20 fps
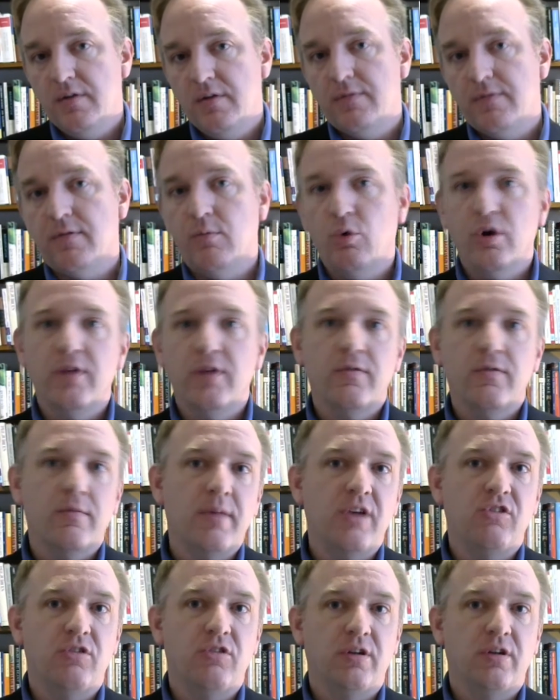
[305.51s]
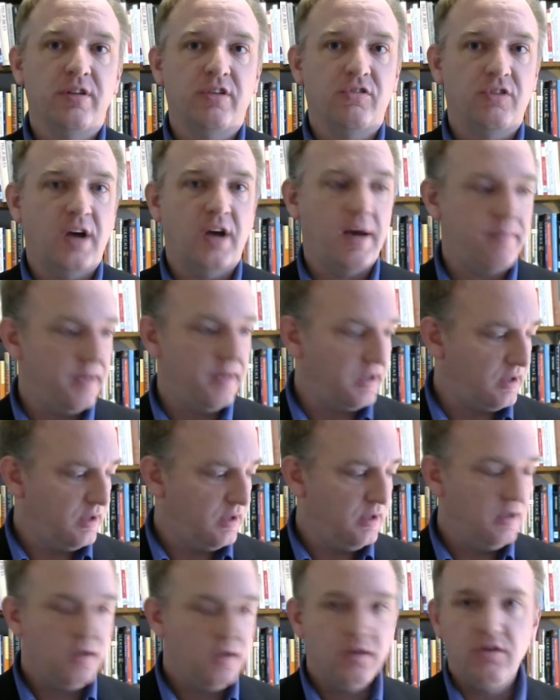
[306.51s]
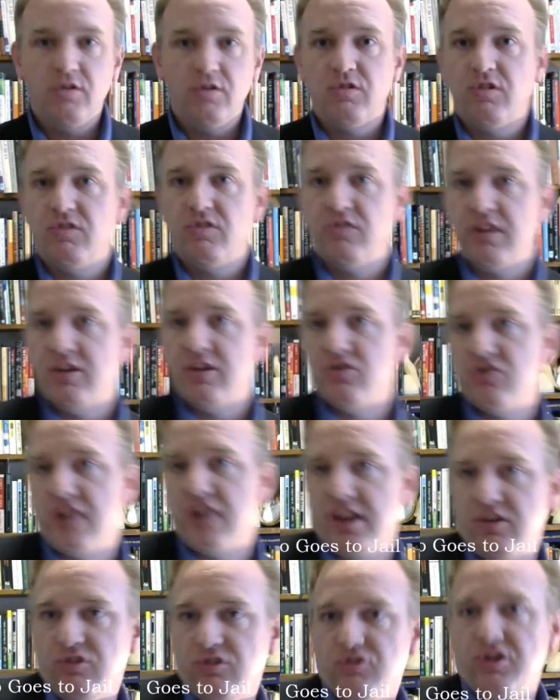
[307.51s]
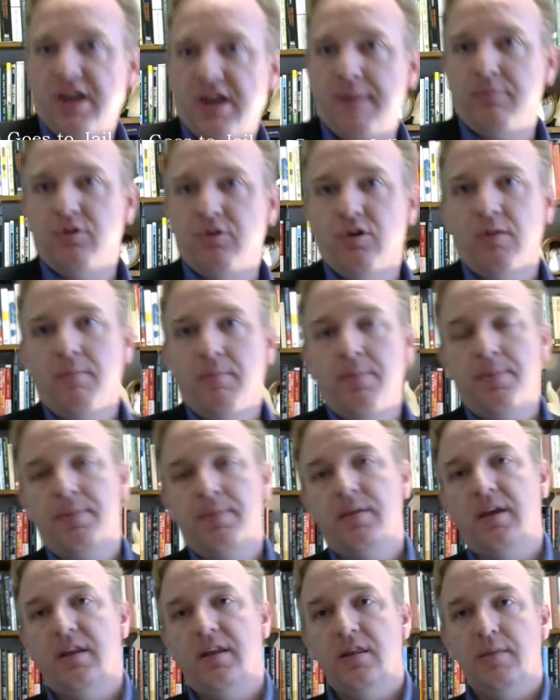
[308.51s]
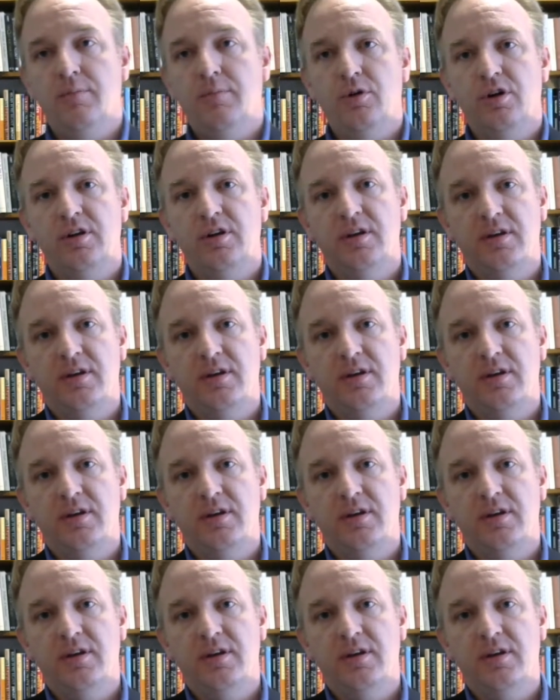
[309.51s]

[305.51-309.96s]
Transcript: For more information on this topic, you should see Shank's chapter in the book